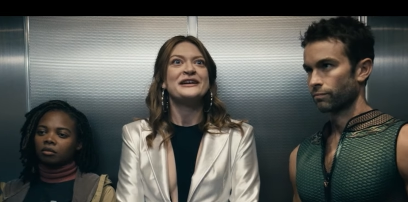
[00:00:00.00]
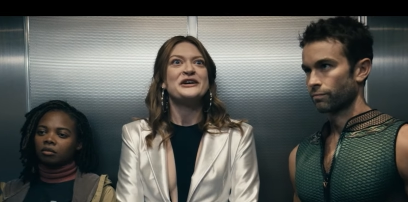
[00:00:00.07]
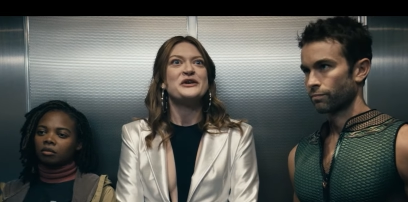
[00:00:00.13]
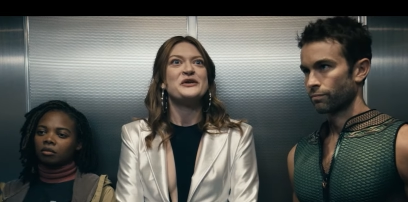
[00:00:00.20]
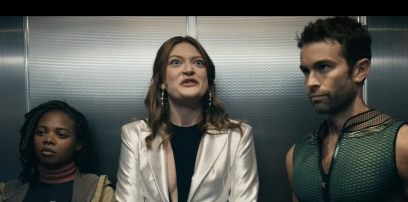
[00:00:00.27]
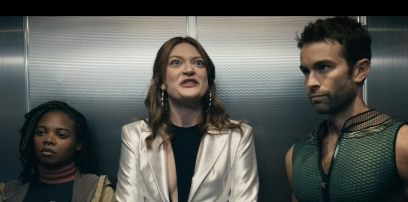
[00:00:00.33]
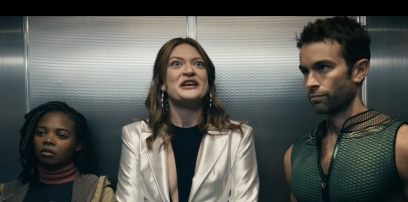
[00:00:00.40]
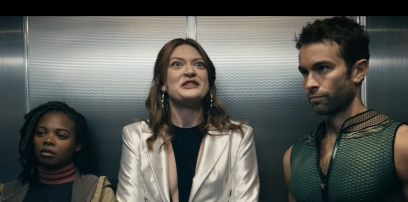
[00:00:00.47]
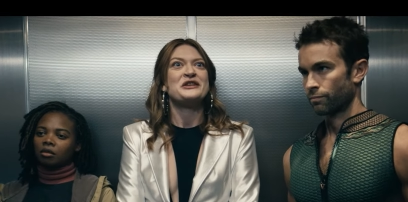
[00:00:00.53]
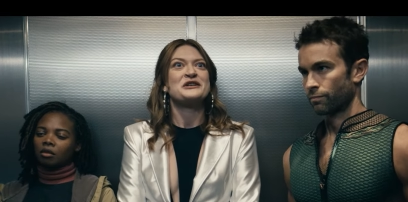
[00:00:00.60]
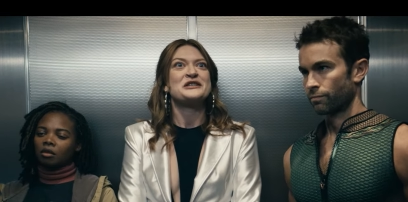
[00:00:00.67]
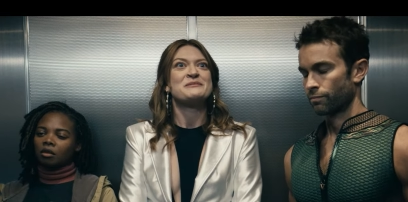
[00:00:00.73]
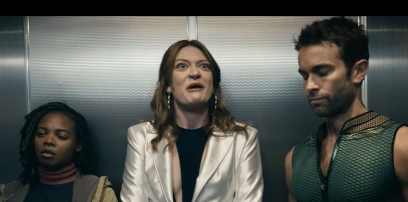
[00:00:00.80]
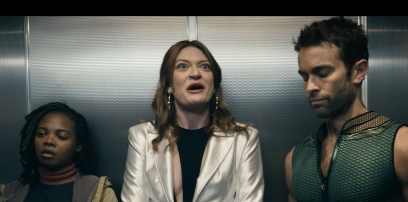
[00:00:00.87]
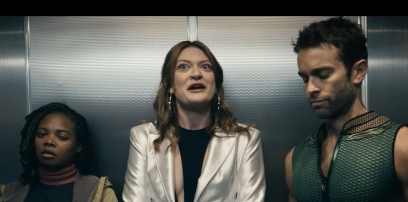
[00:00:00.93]
Speaker 1: who think they're
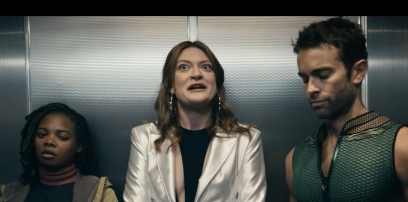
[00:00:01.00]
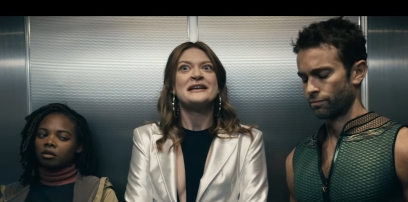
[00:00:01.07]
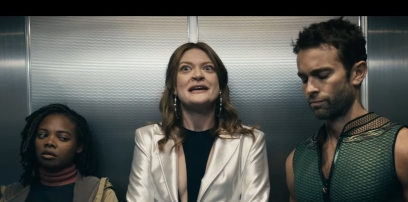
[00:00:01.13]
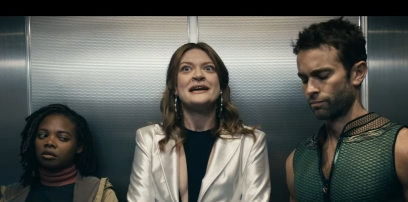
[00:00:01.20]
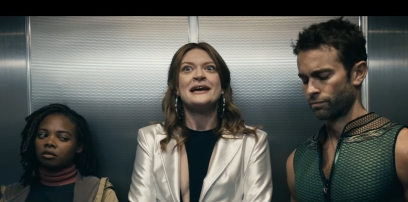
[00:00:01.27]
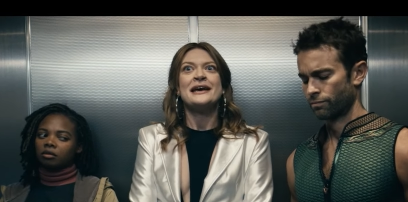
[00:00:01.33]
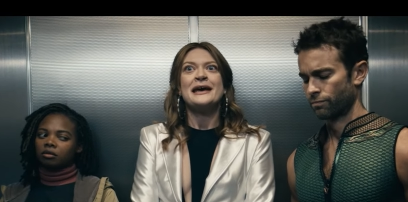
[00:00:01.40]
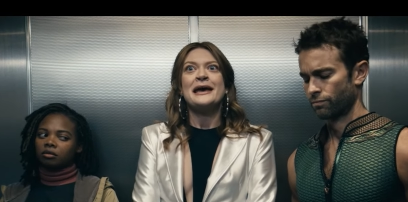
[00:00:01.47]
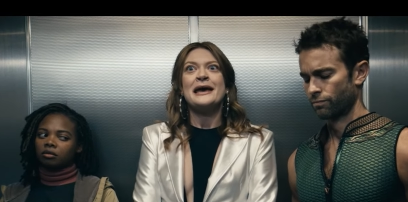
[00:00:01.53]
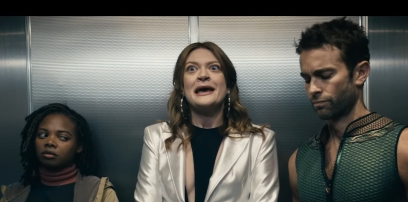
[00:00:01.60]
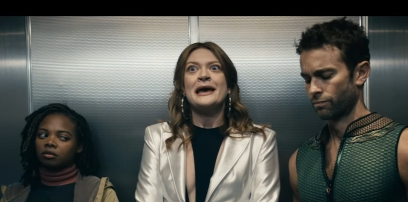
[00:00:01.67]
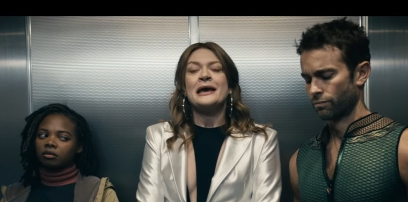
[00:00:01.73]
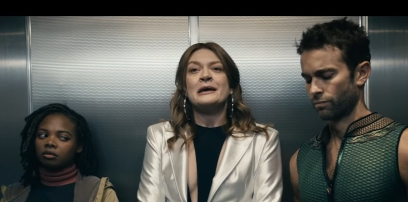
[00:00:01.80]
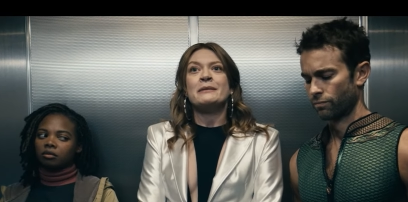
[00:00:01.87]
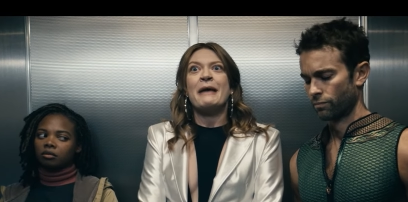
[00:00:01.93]
smart
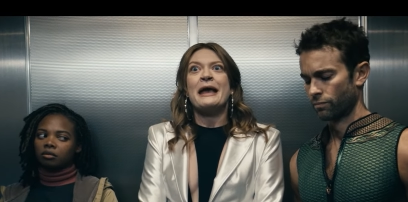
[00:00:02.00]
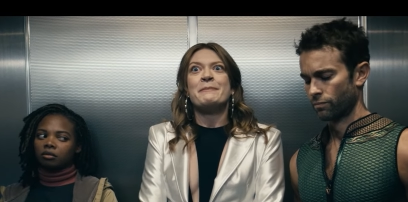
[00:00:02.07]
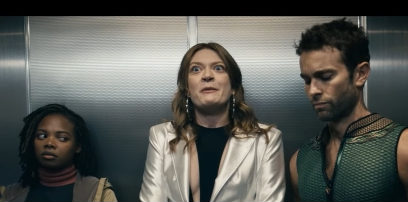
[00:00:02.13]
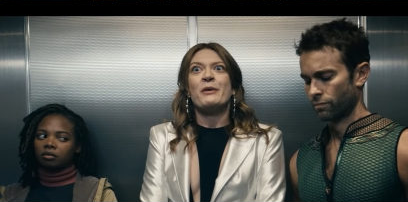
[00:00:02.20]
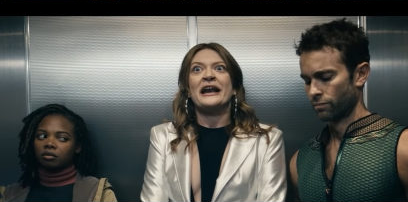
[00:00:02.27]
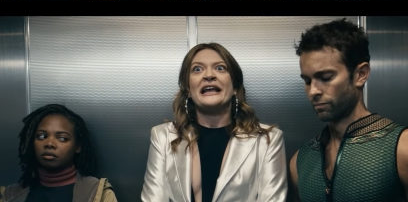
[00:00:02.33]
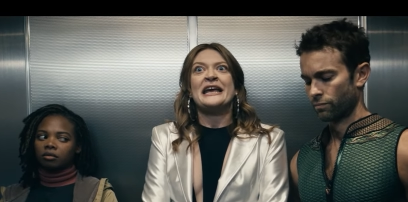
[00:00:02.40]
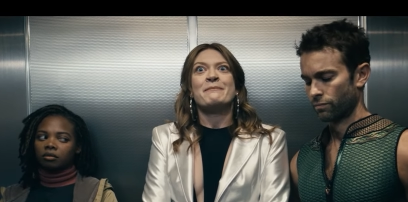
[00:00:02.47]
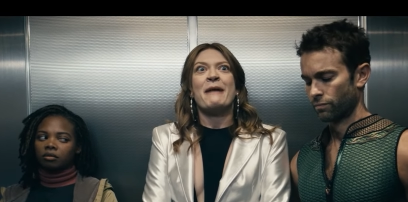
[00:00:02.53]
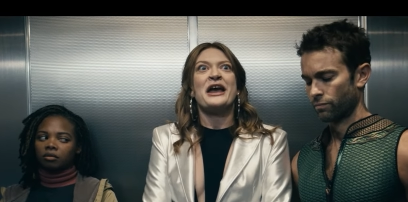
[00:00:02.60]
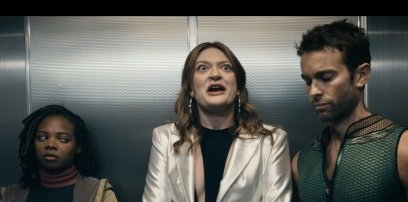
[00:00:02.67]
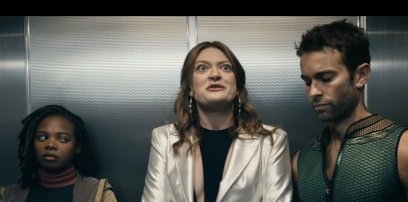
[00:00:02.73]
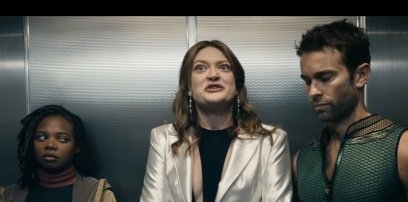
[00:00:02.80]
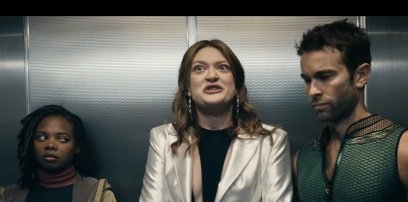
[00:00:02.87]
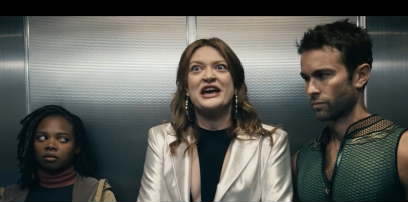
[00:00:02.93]
make me want to eat my
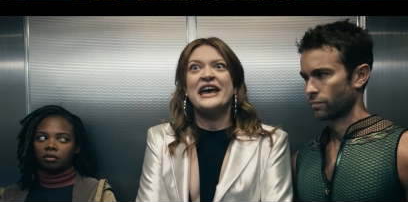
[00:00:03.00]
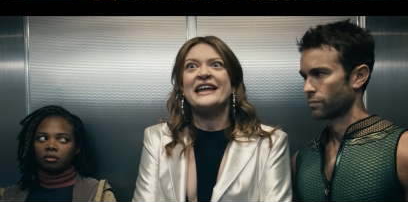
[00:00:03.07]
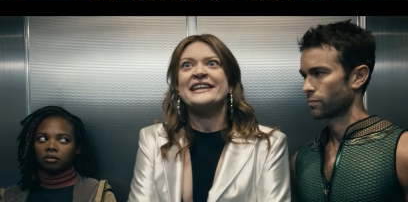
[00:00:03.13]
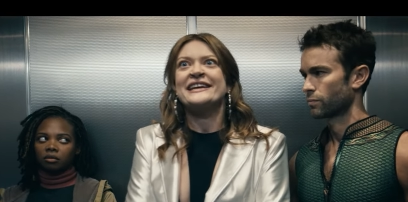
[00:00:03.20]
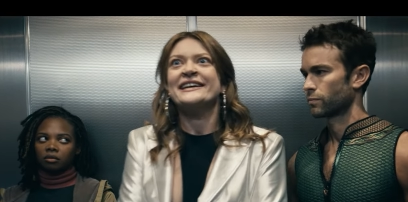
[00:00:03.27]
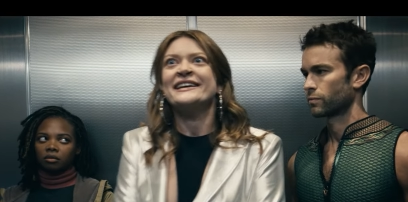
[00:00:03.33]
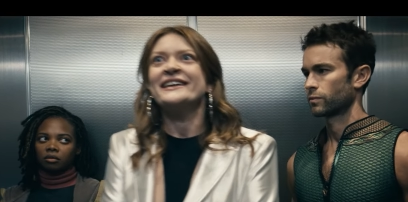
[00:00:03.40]
own shit.